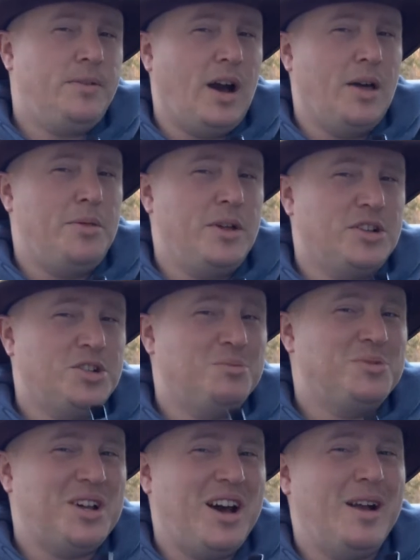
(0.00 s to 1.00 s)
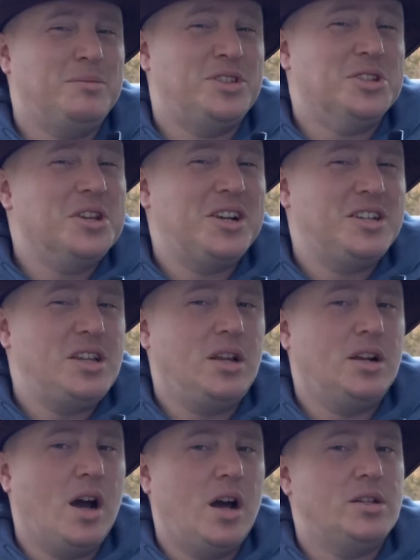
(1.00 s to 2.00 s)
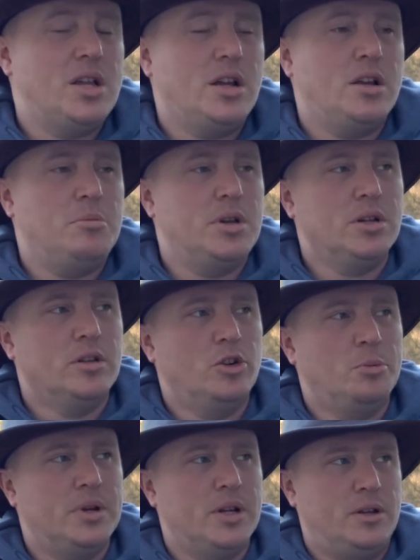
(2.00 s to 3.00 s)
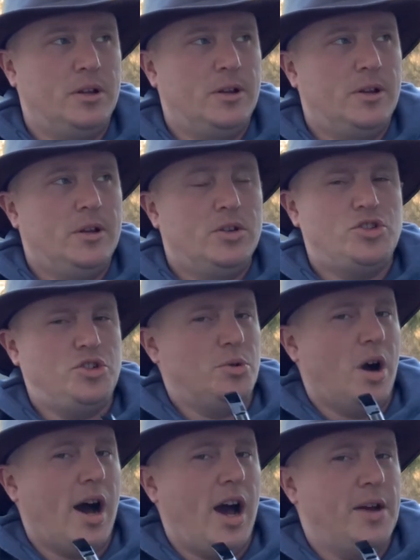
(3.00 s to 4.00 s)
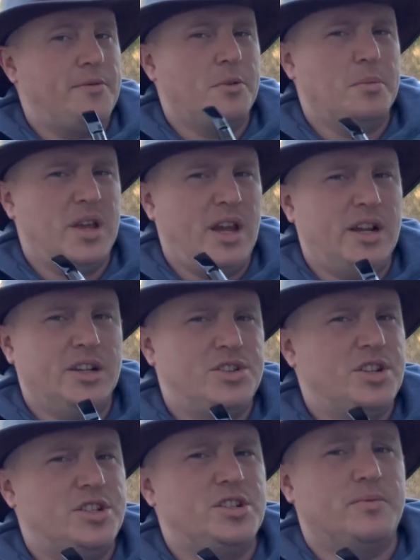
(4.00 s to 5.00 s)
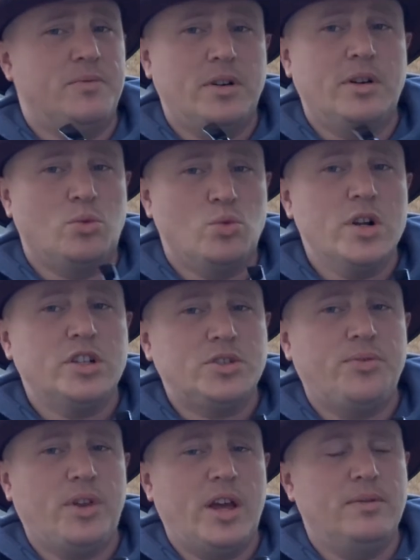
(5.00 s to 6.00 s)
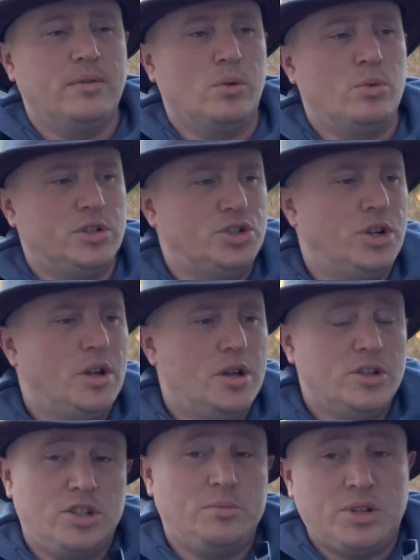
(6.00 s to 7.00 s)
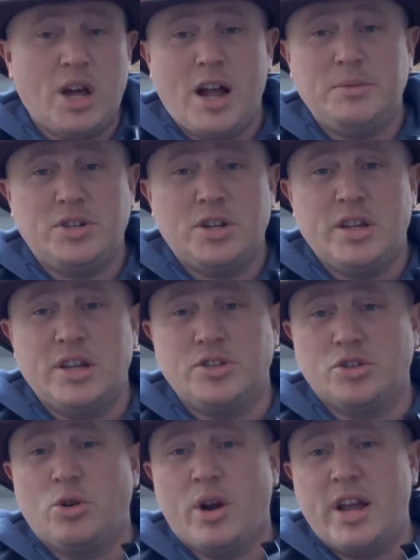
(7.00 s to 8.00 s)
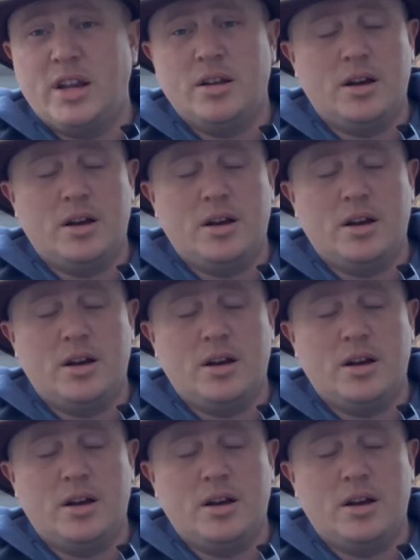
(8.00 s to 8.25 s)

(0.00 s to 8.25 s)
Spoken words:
I think sometimes the nicotine content can be a little bit too high for me, and it's just a very rich flavor, which sometimes it is great.